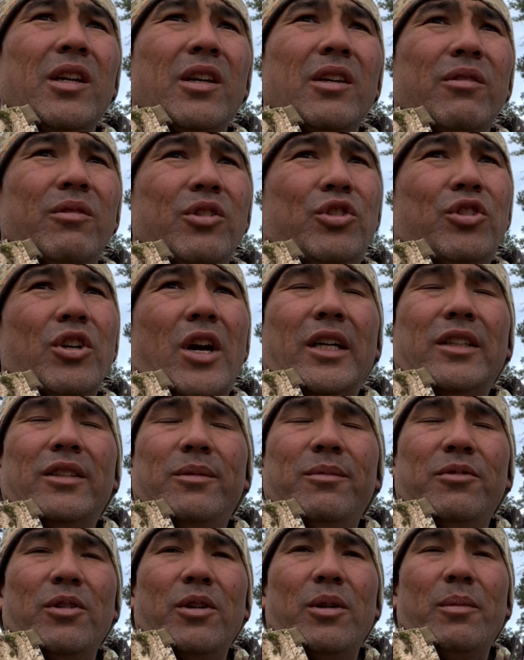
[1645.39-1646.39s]
We tracked them
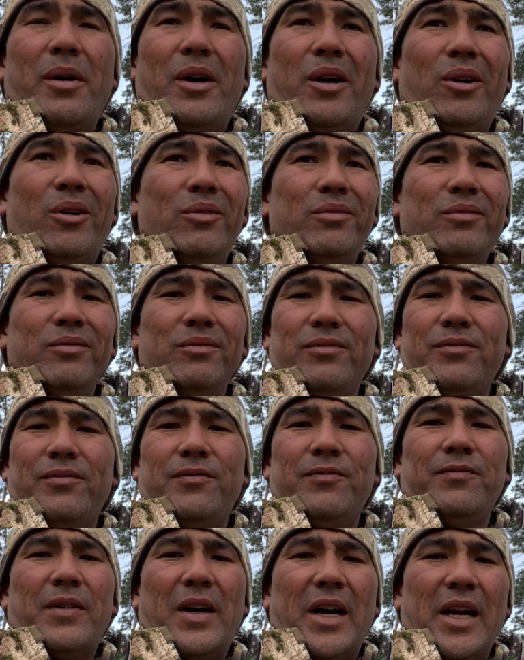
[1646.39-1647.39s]
for about
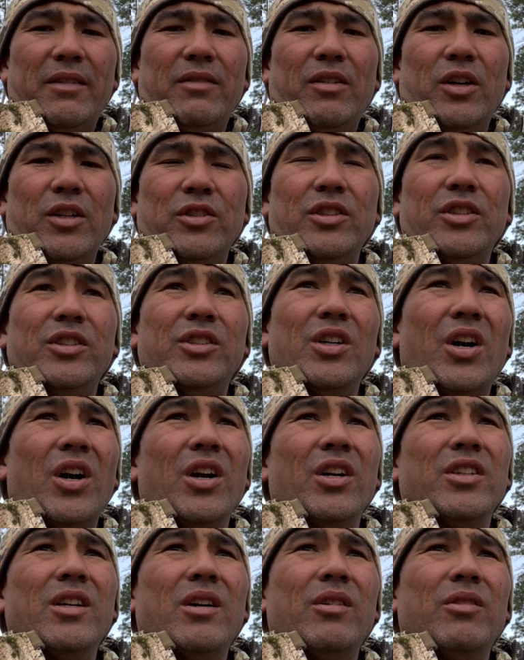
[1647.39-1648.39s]
500
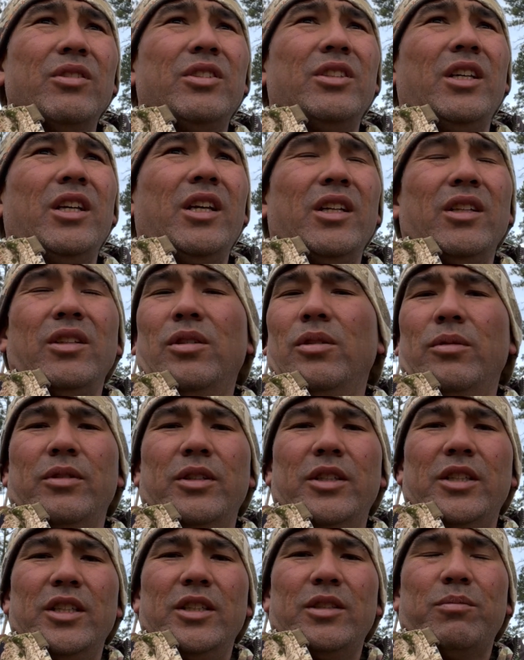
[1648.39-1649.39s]
yards, I would say, until we
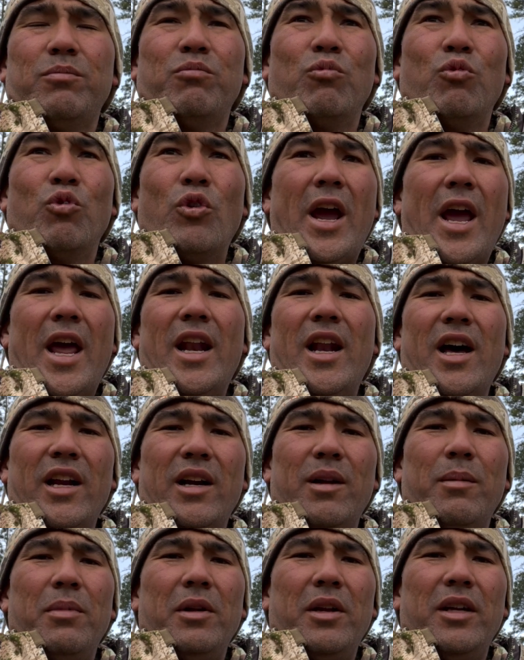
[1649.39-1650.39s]
just ran out
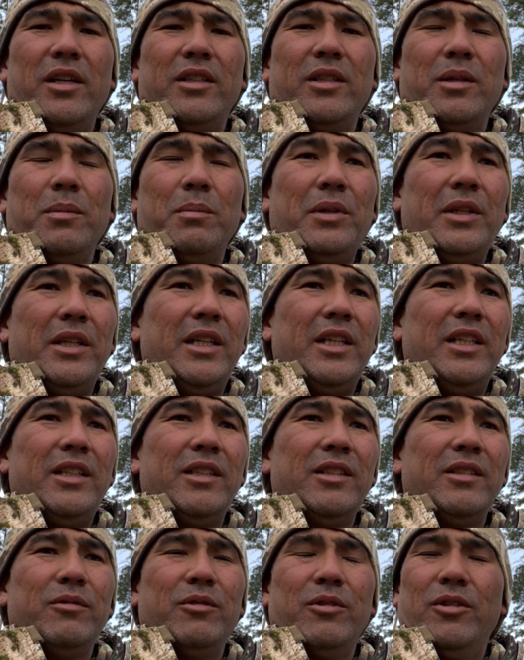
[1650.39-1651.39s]
of blood completely.
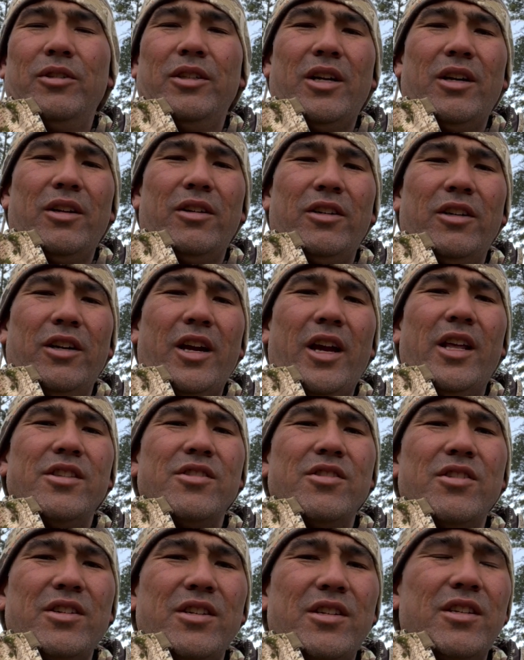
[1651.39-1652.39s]
We were down on our hands
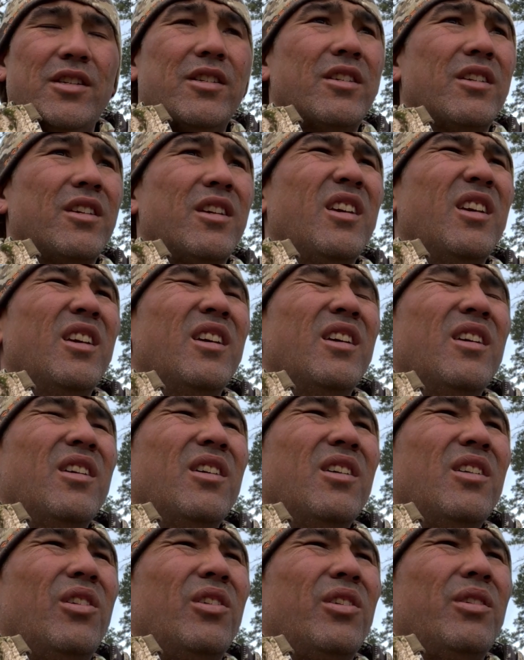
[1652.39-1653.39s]
and knees
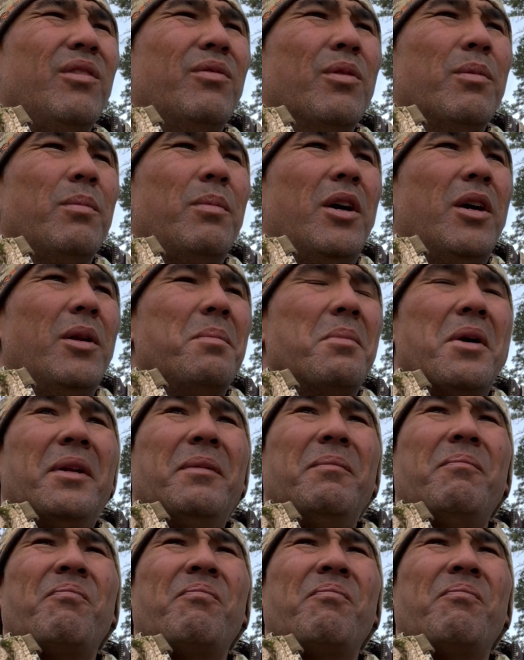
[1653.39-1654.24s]
looking for blood, but